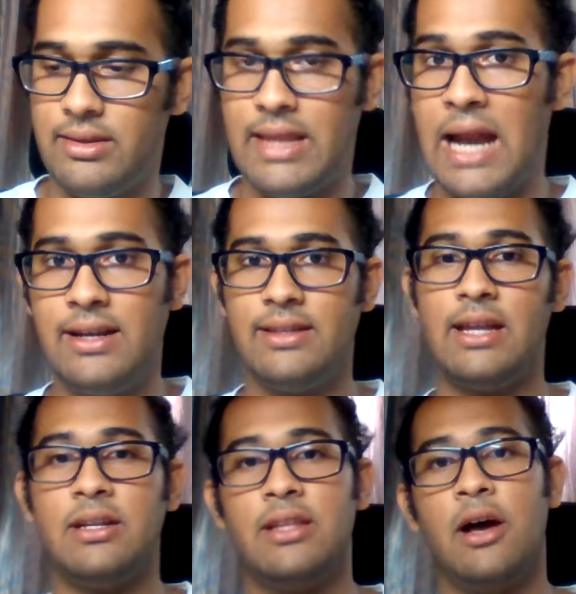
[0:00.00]

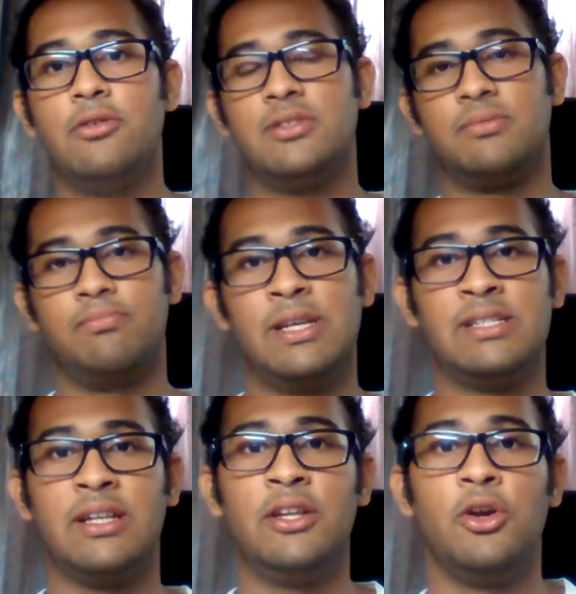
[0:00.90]
that now it's
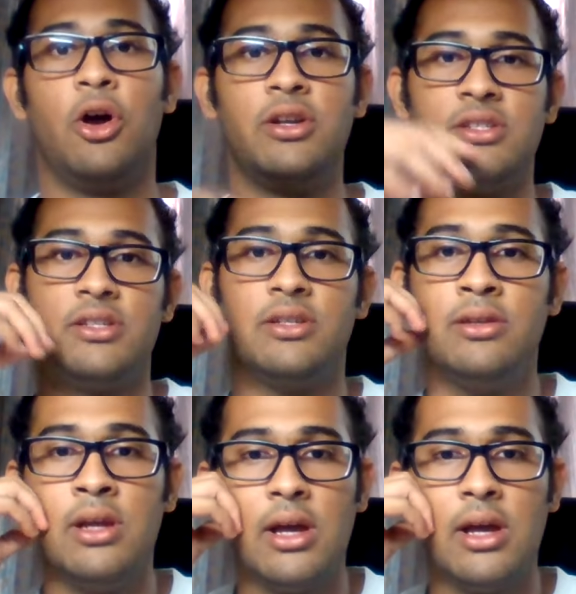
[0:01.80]
basically your decision.